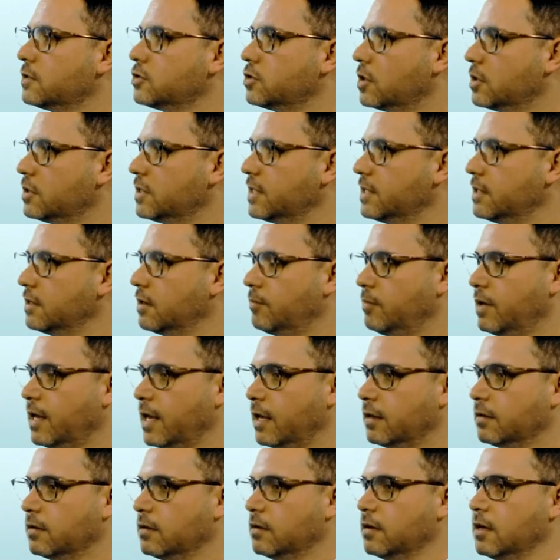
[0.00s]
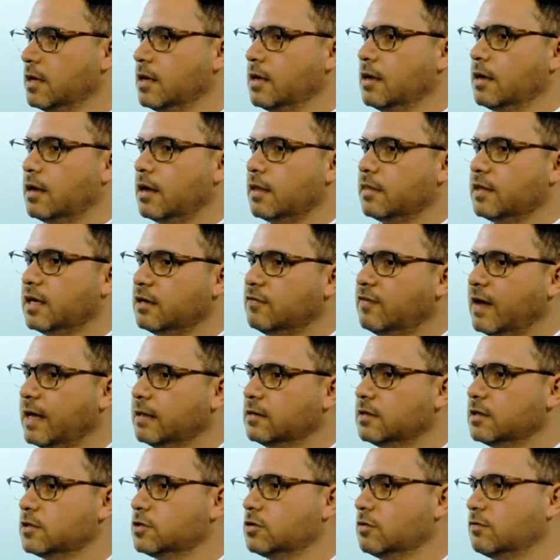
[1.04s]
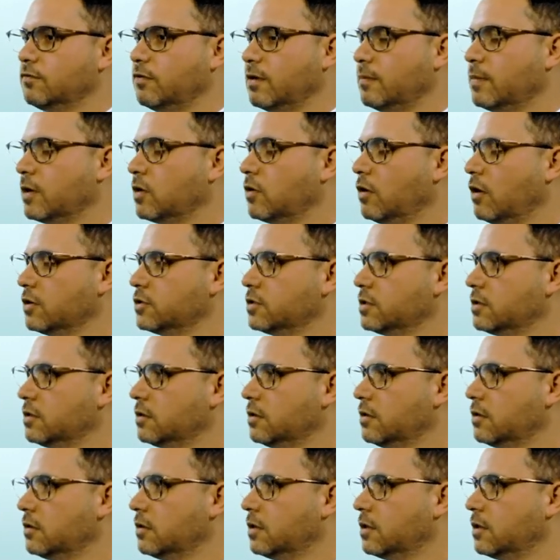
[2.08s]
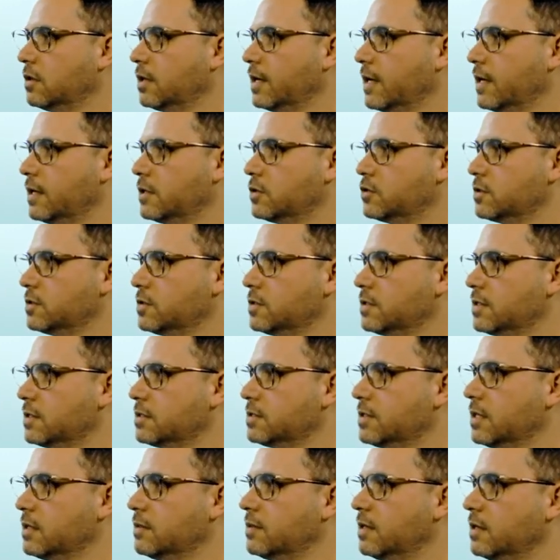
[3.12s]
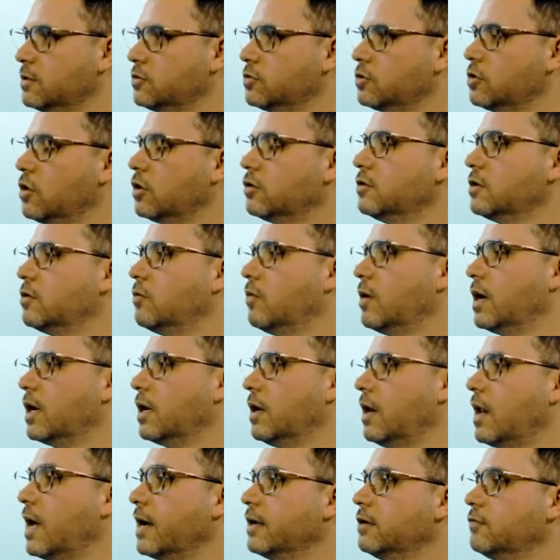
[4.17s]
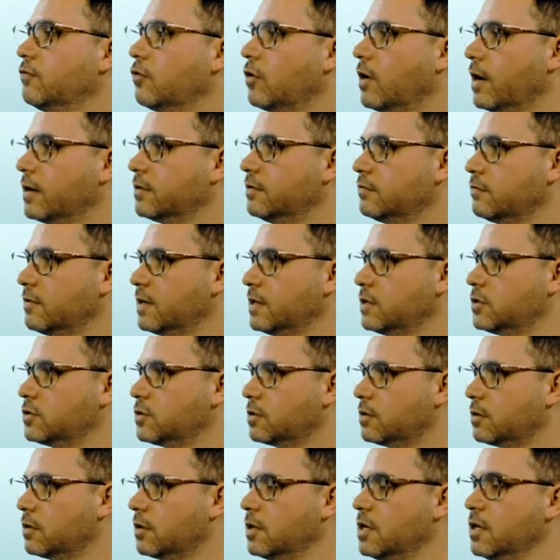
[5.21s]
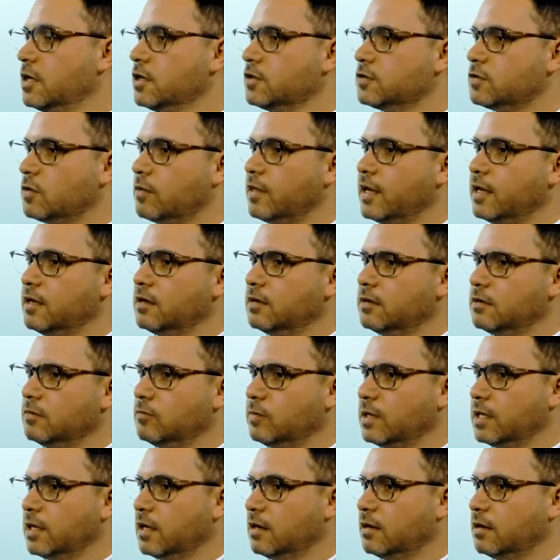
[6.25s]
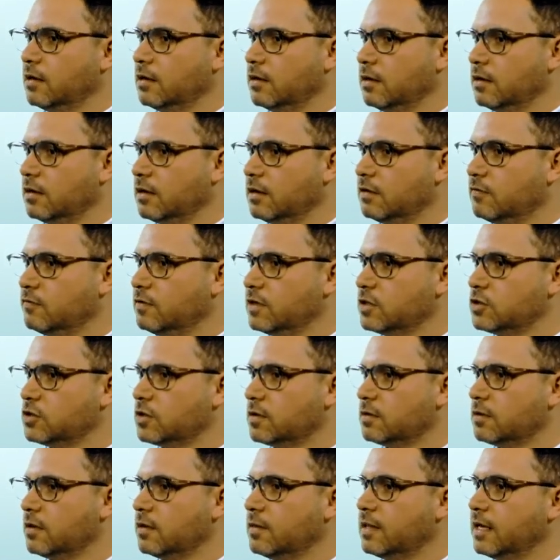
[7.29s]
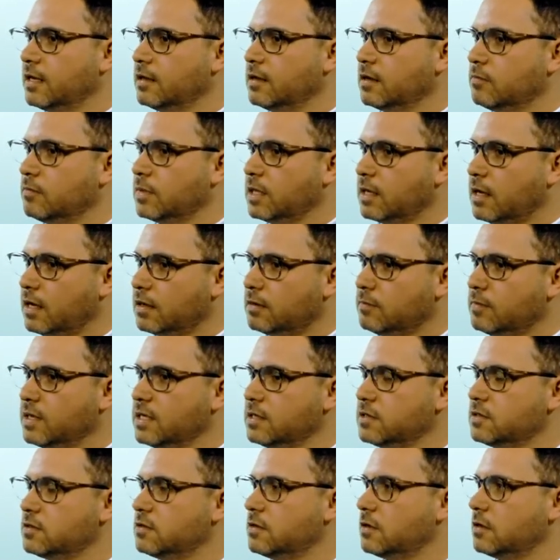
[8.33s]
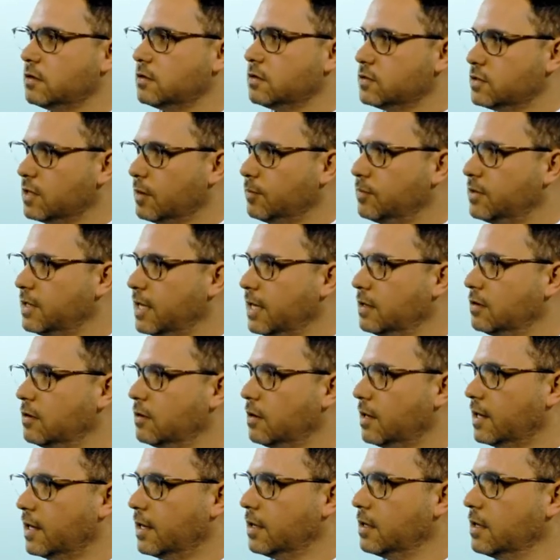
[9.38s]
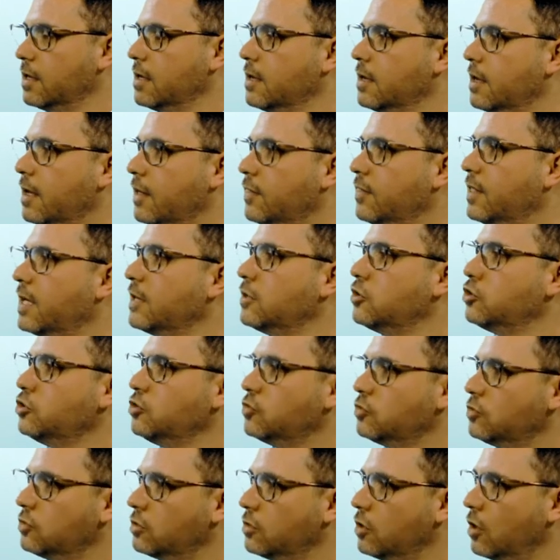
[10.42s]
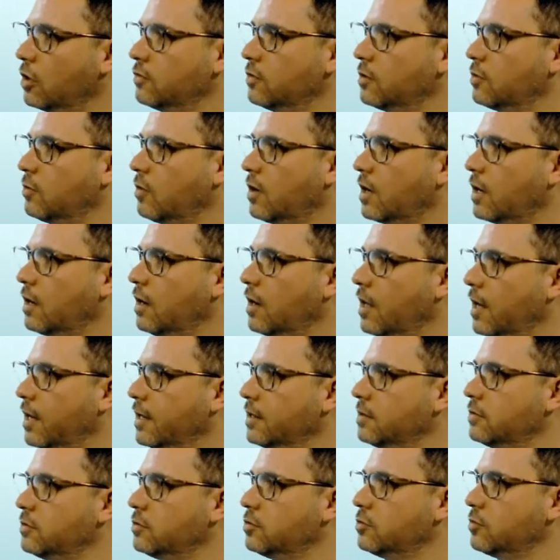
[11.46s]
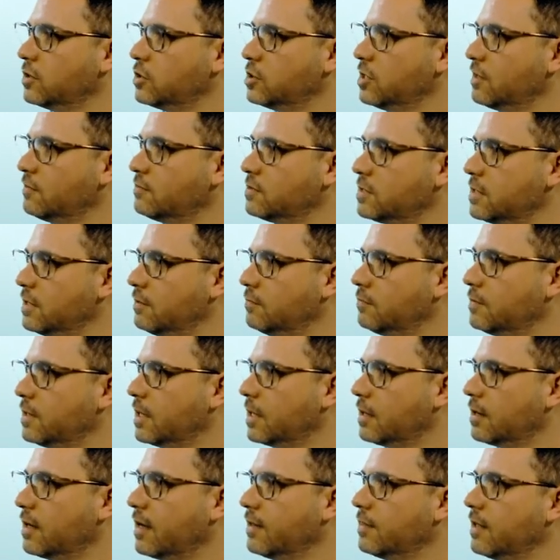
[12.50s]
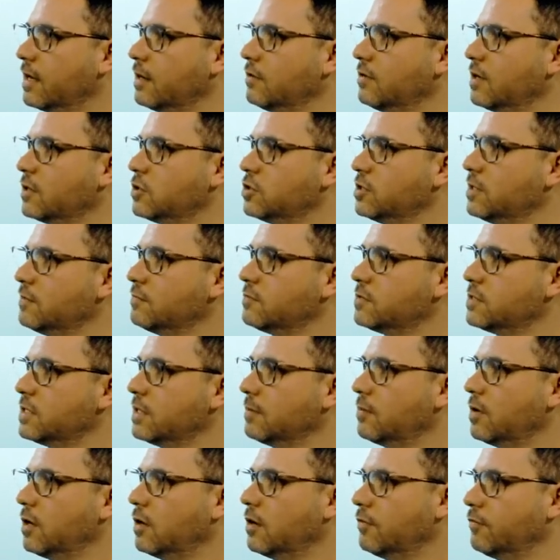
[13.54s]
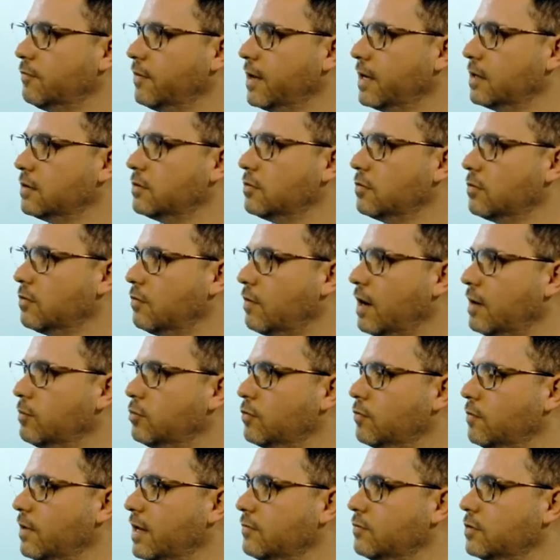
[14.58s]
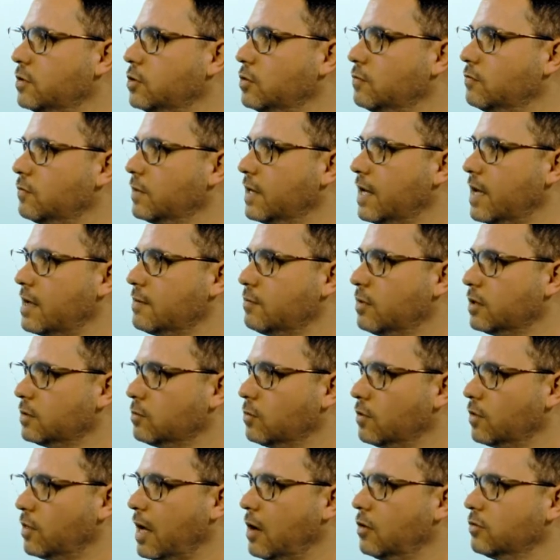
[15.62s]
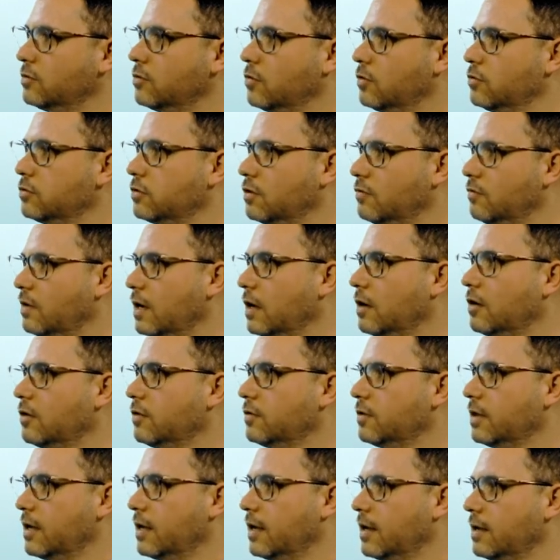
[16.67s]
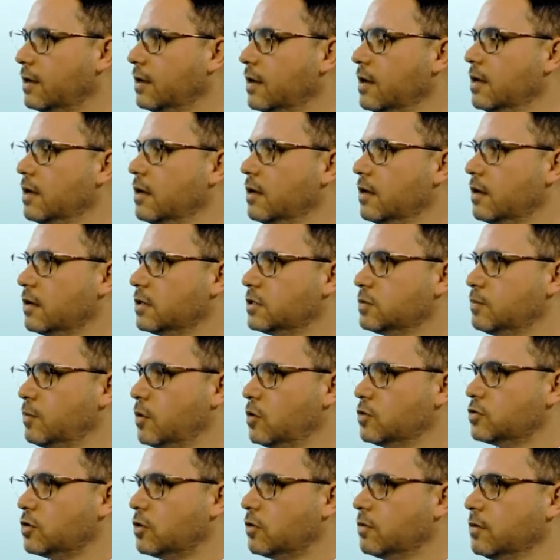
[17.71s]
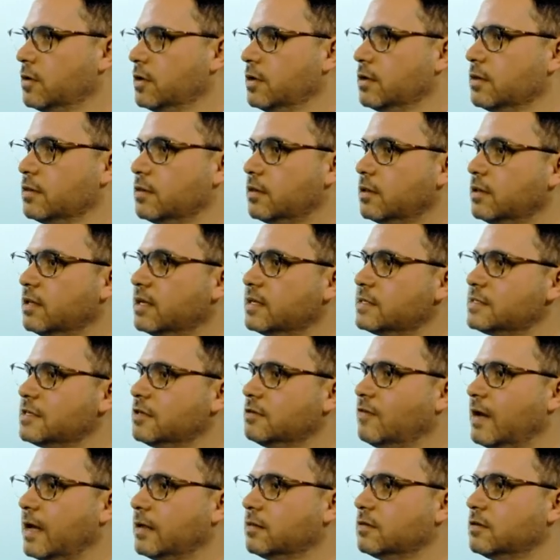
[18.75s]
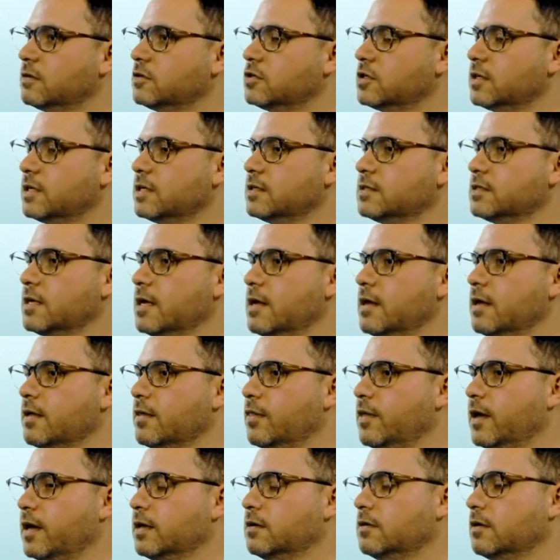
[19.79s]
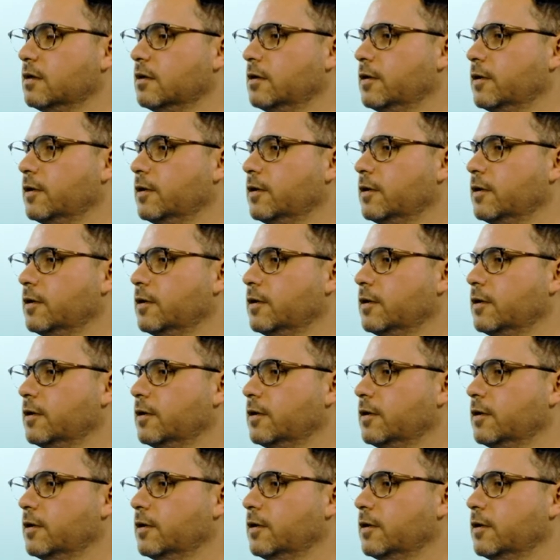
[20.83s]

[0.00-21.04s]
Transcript: Jardinier plant. And the advantage of pharmacological agents is that they do not require light for activation. So we can envision that they can be administered subtenonally, and then you do not require light to achieve stiffening. And they achieve similar effect to the riboflavin UVA, but without ultraviolet A exposure. The disadvantage is that